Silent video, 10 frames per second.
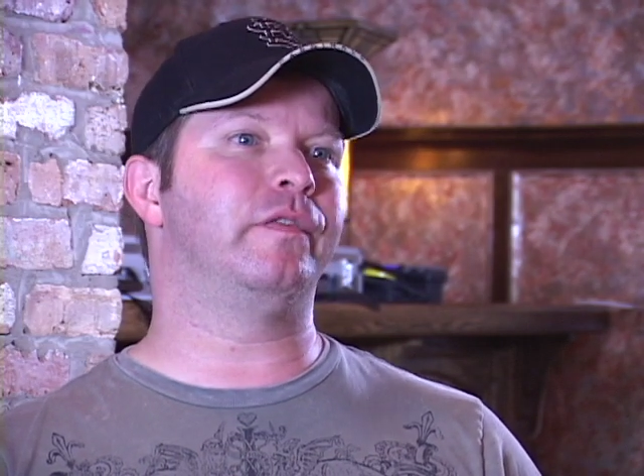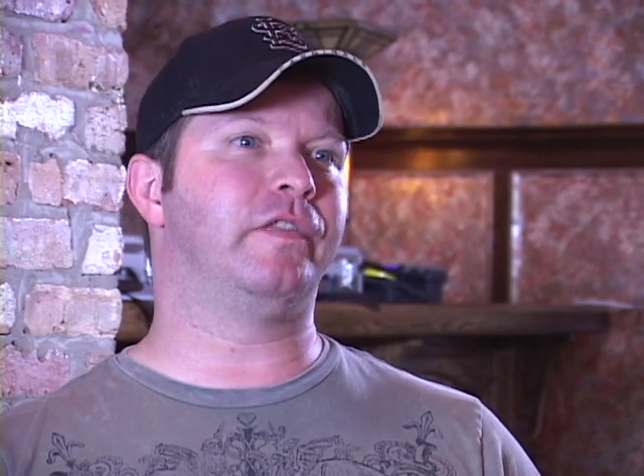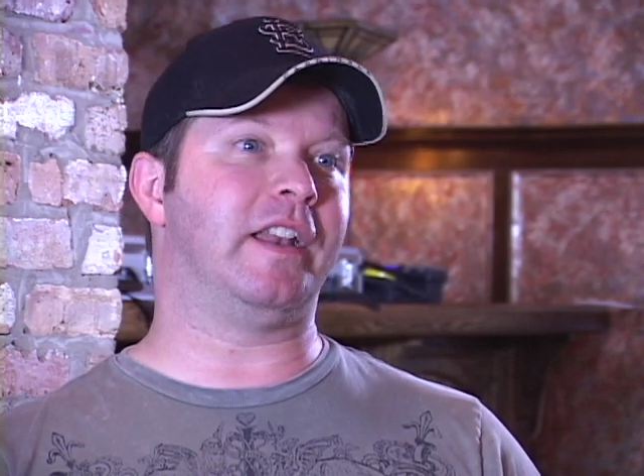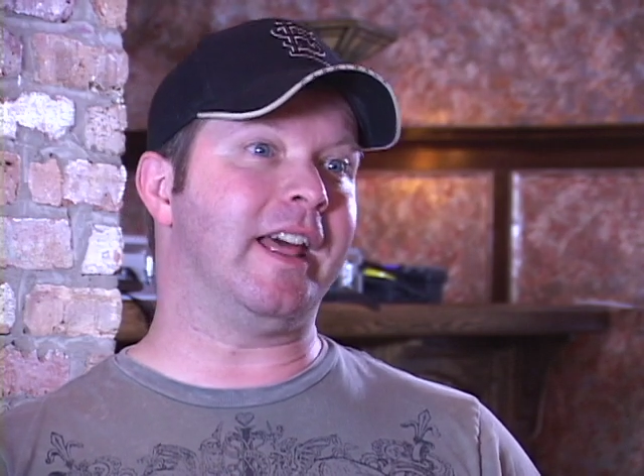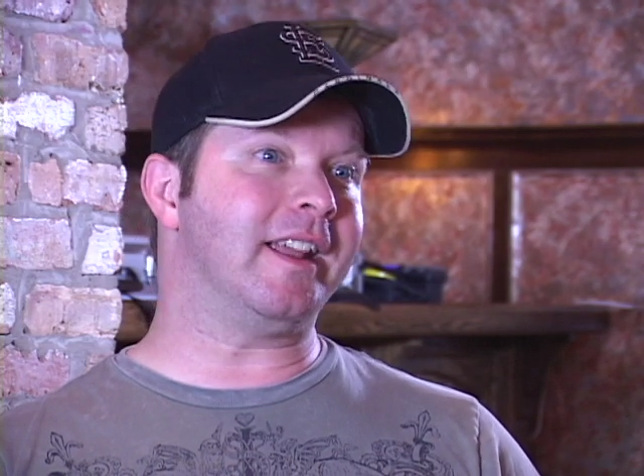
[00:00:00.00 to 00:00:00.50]

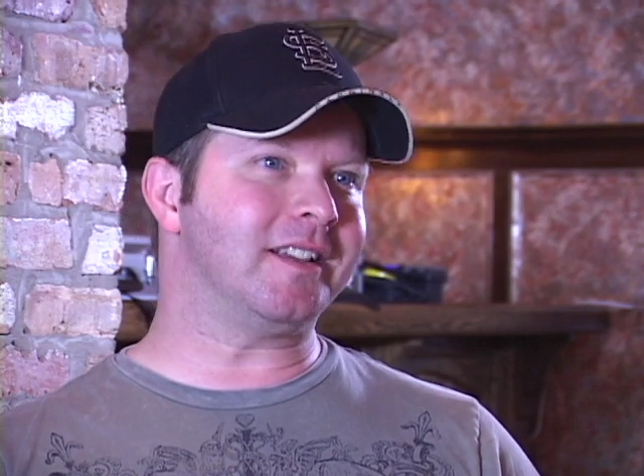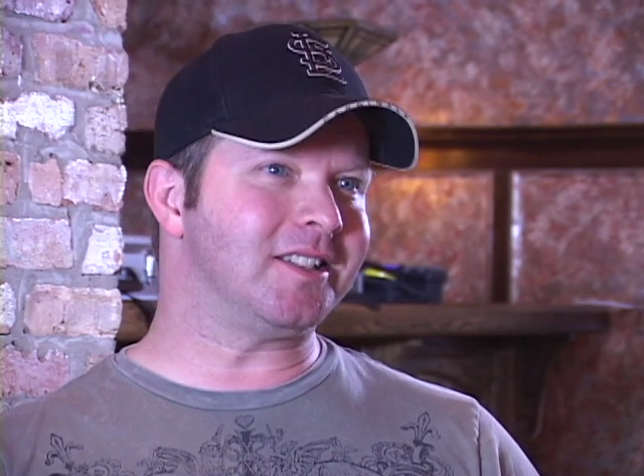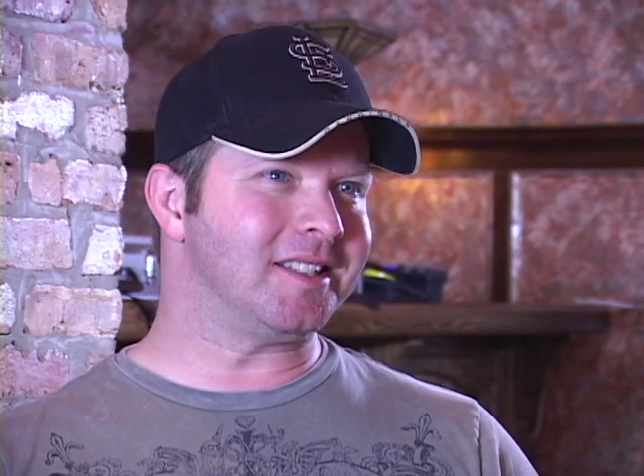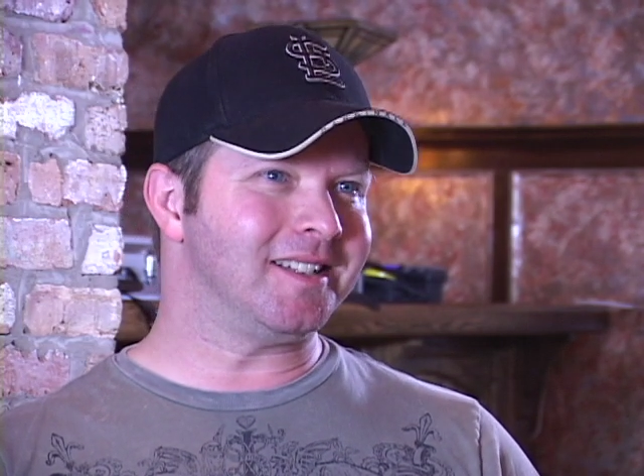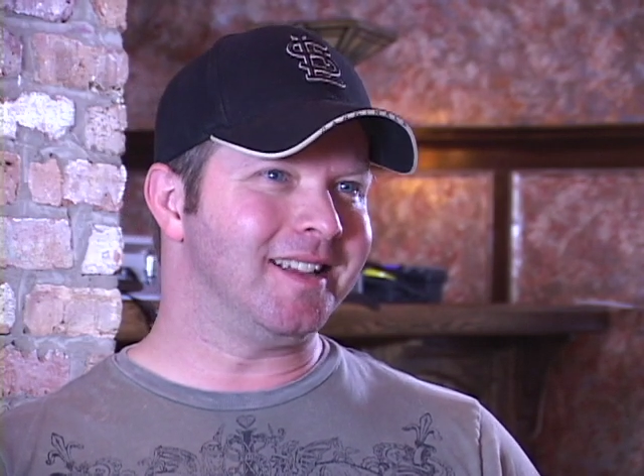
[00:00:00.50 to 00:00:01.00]

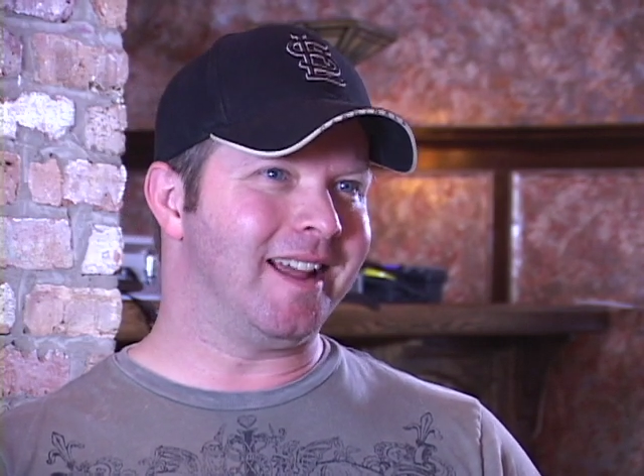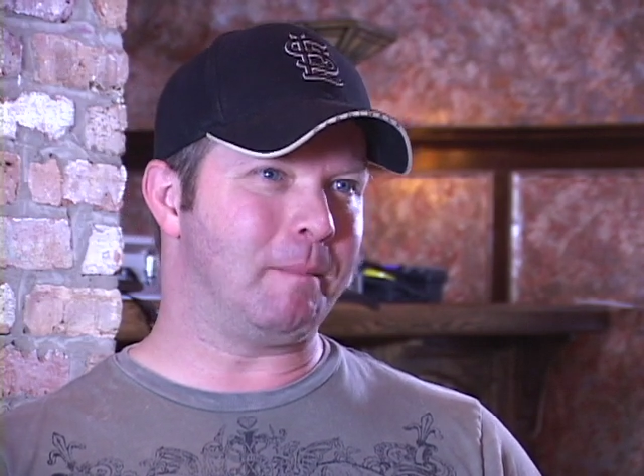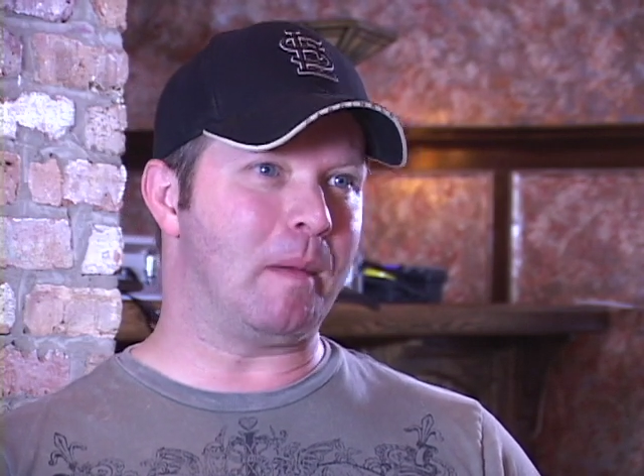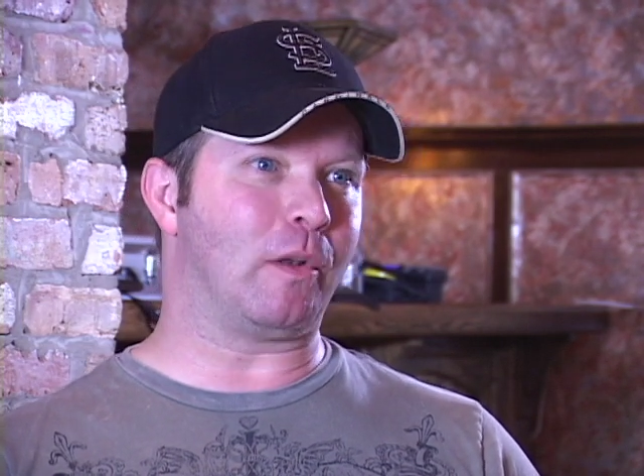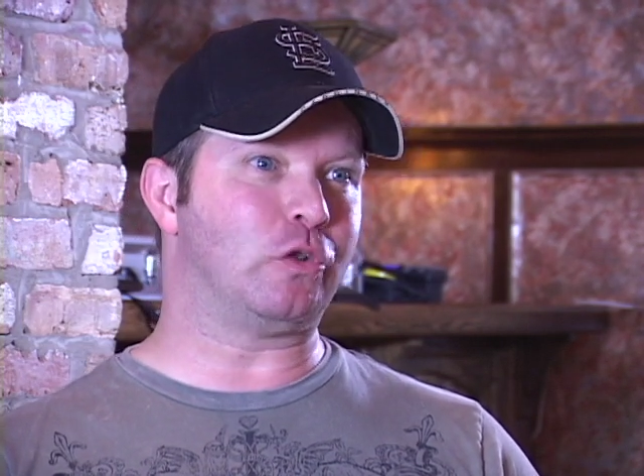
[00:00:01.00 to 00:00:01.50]
phonetics
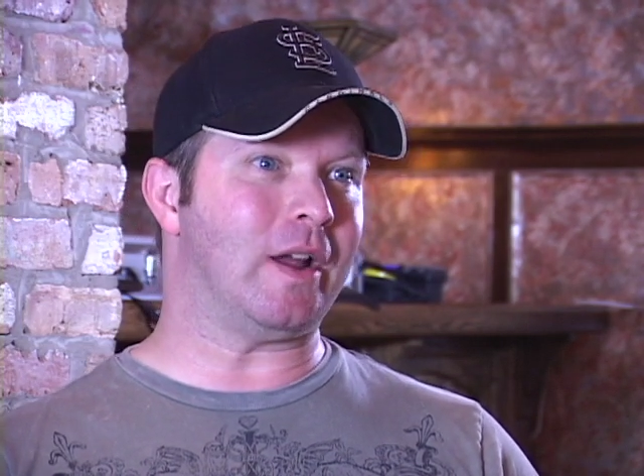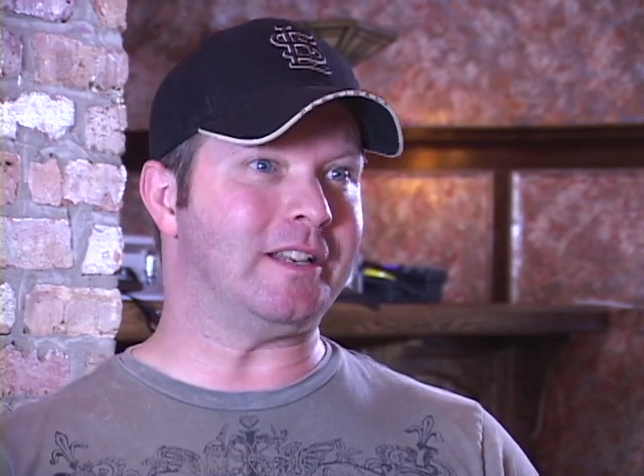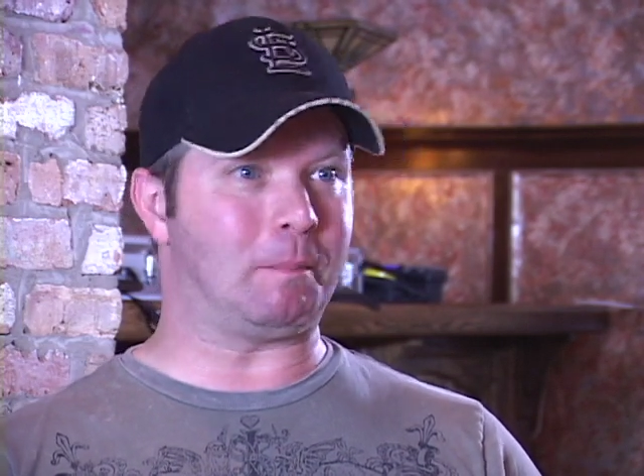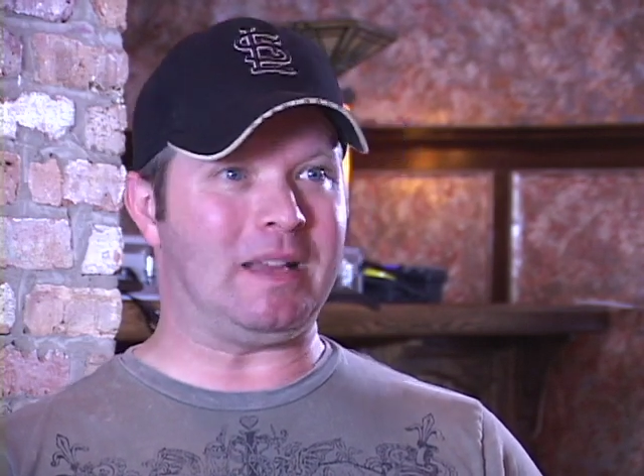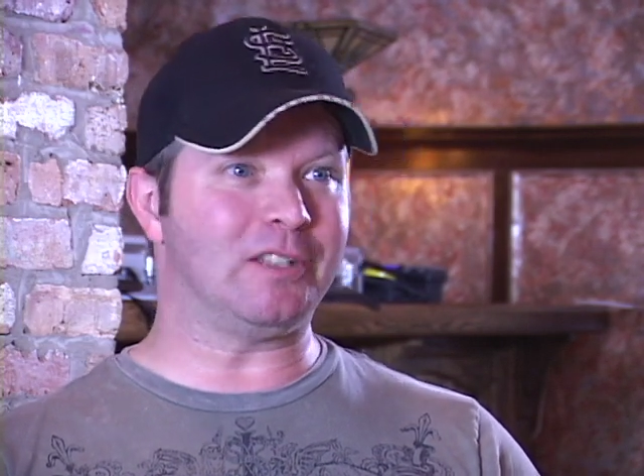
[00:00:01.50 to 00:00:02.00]
and people are trying
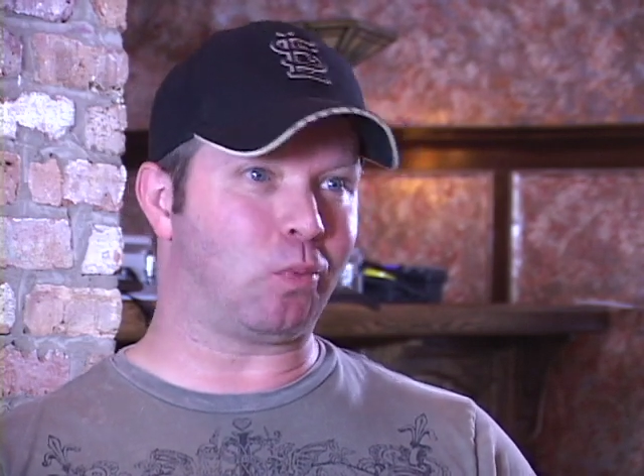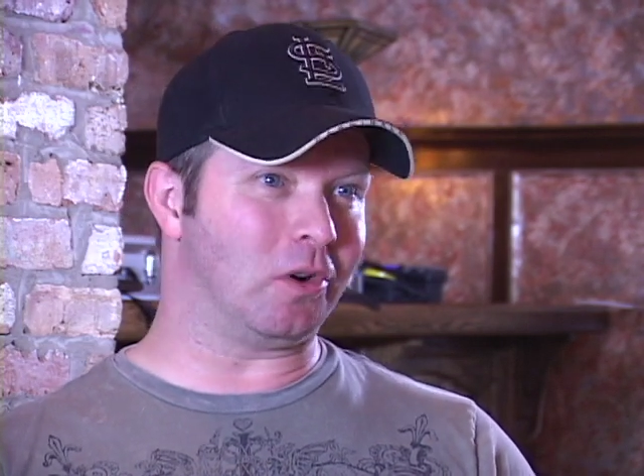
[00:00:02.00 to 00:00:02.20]
to piece